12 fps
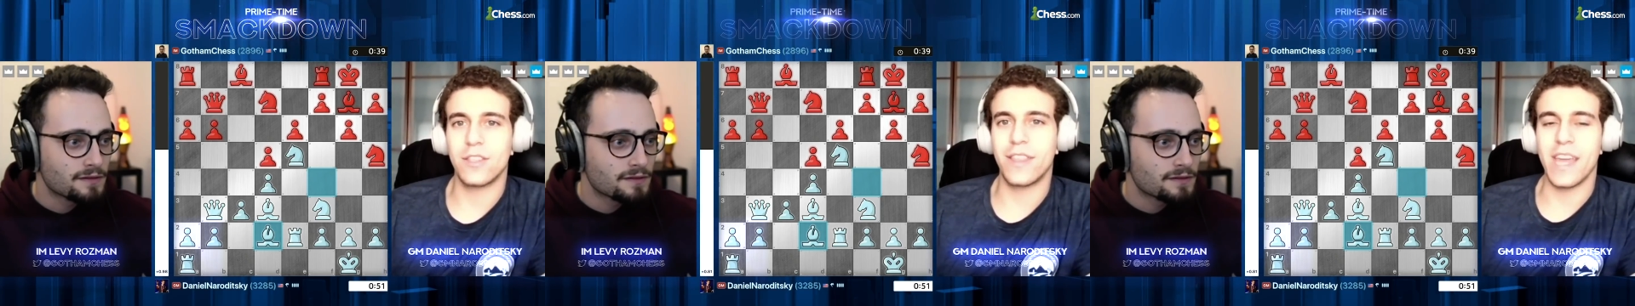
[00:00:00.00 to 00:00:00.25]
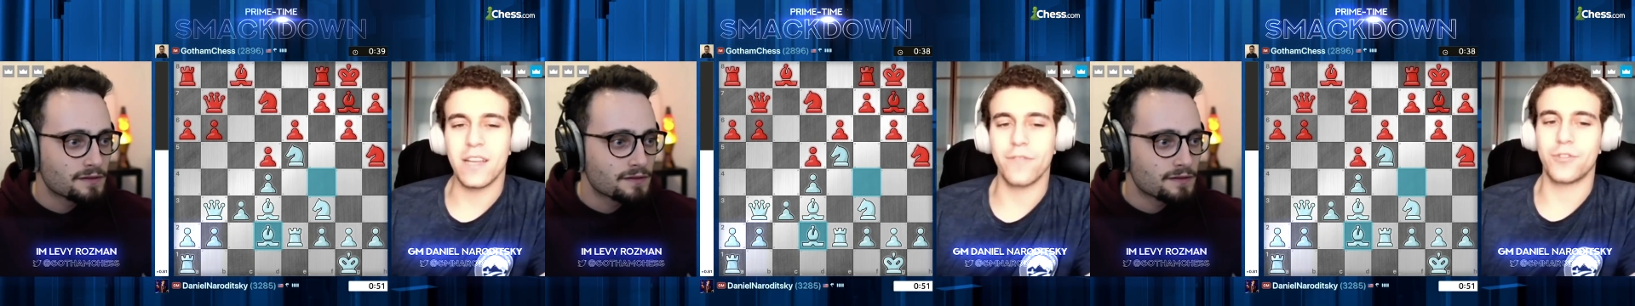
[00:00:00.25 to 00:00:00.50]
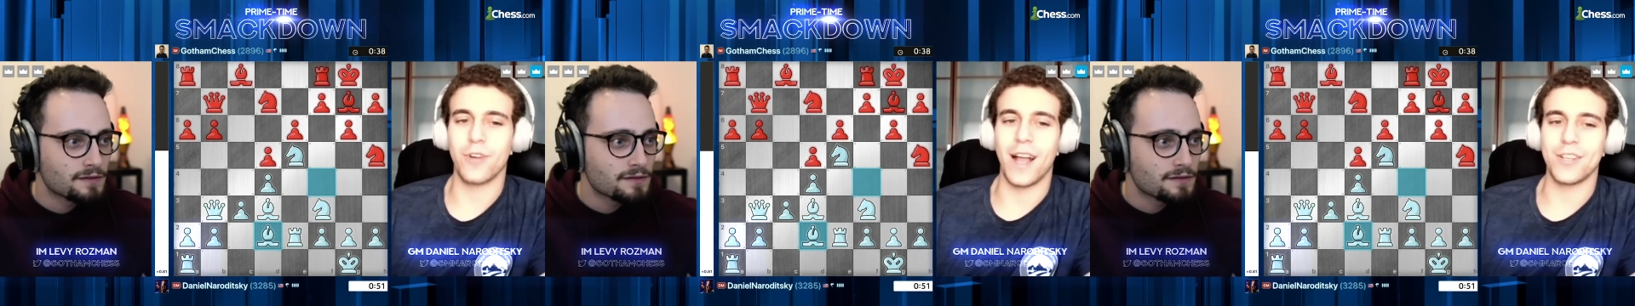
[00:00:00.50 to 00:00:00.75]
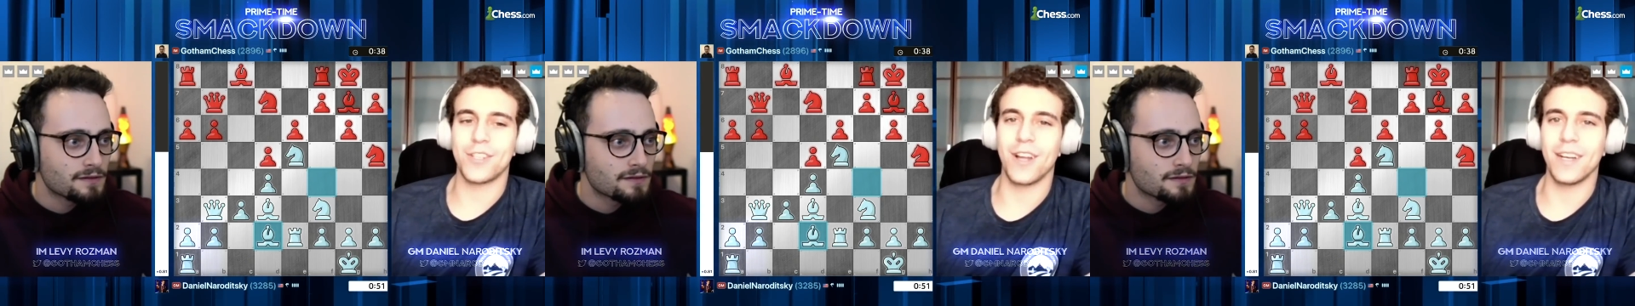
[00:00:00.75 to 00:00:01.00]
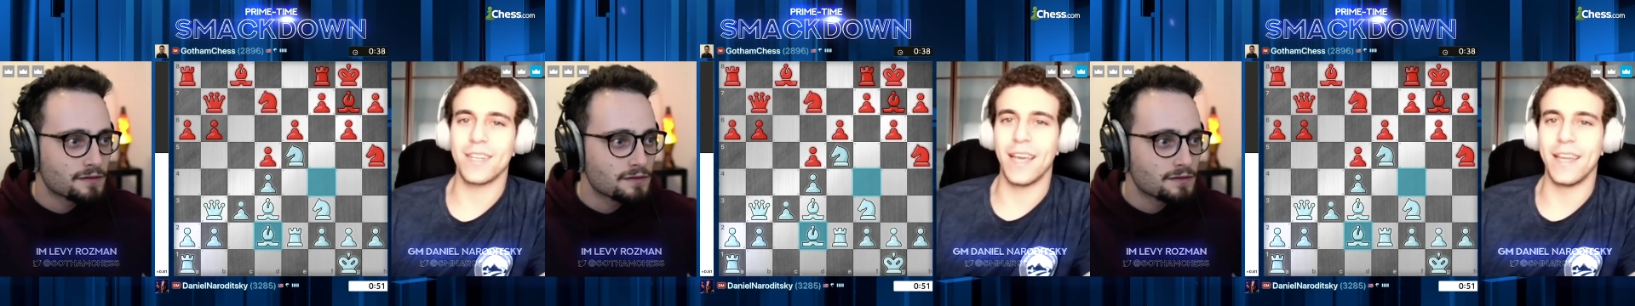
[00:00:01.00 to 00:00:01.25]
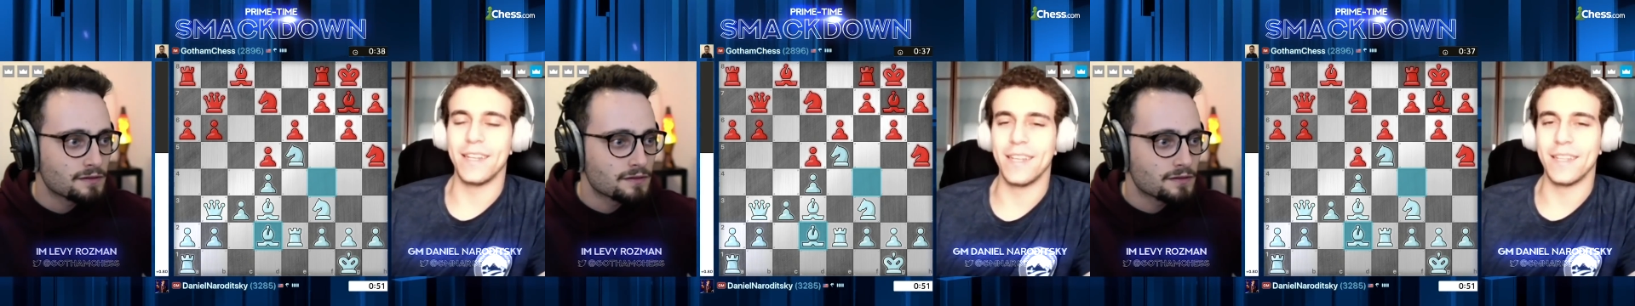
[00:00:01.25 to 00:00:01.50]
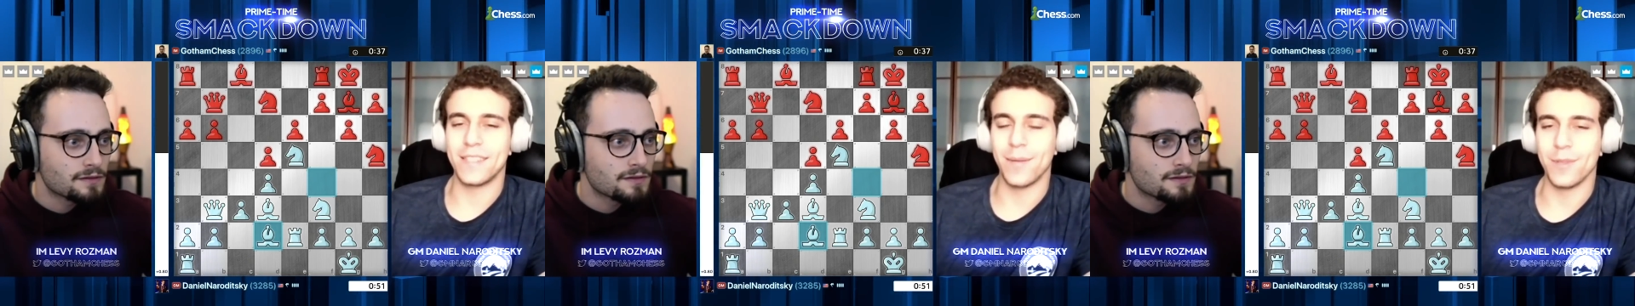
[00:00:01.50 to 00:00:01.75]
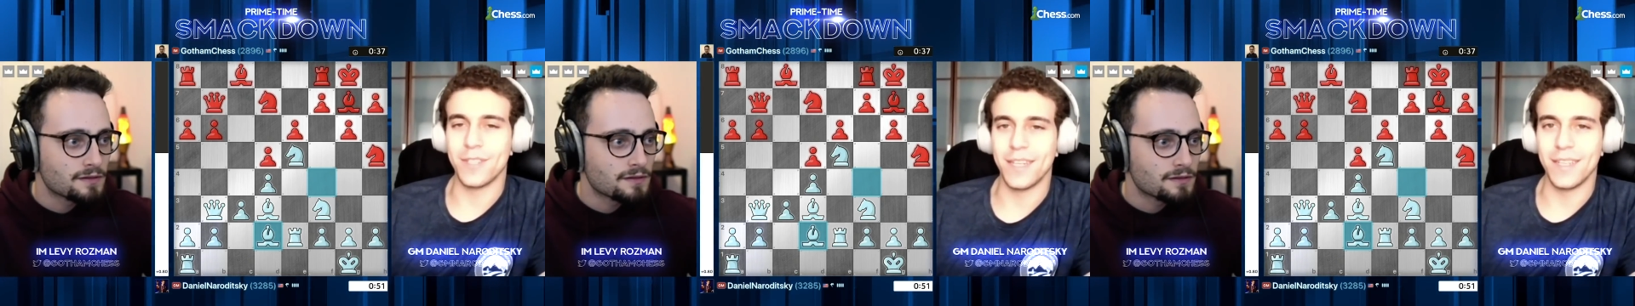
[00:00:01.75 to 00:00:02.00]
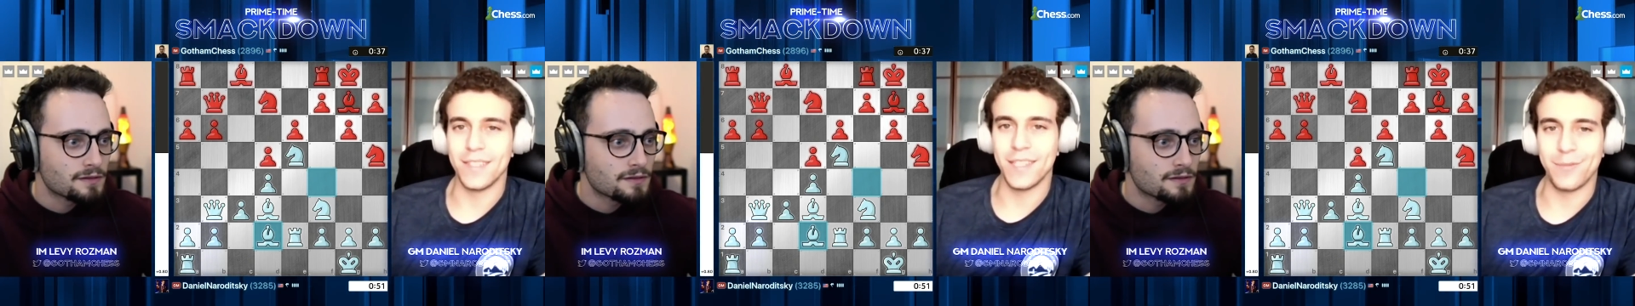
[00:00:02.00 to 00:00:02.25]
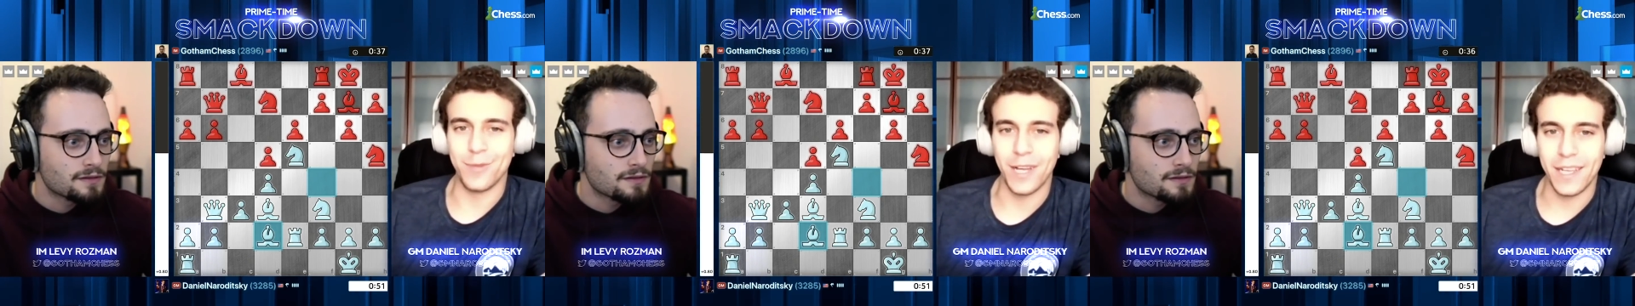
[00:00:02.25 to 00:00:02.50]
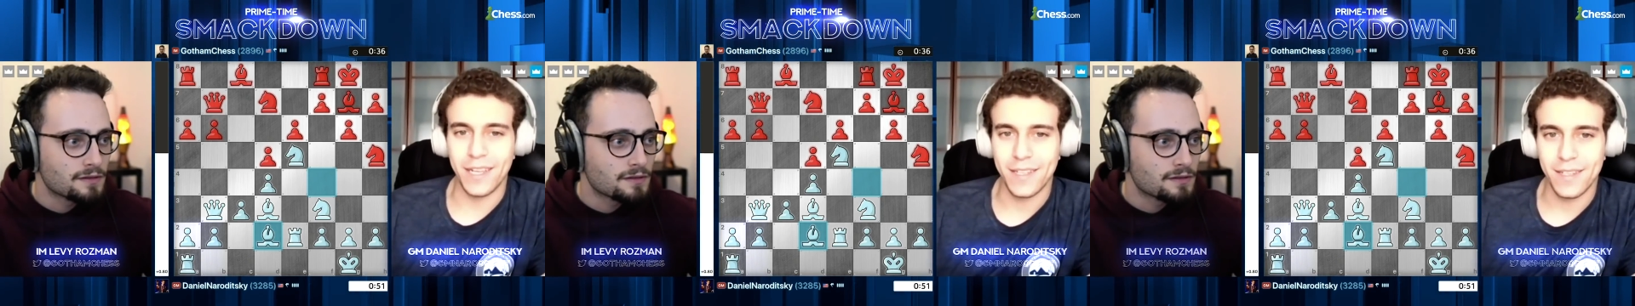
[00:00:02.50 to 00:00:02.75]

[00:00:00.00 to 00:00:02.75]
Speaker 1: think of trash talk and and simultaneously play.